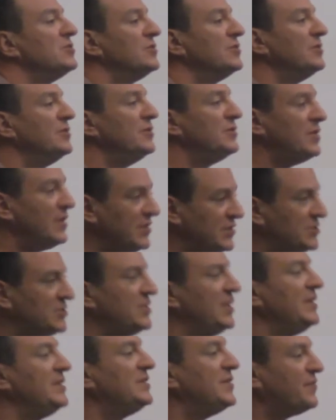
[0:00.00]
Are you think,
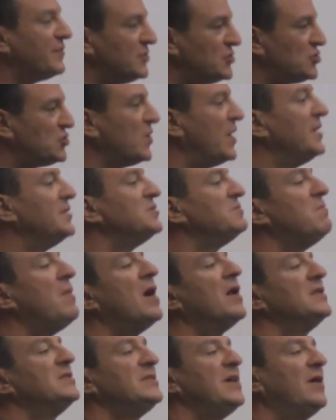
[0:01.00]
seeing different trends
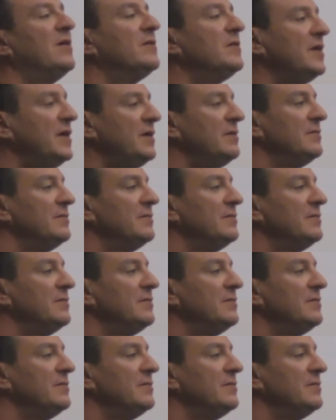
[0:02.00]
monetarily?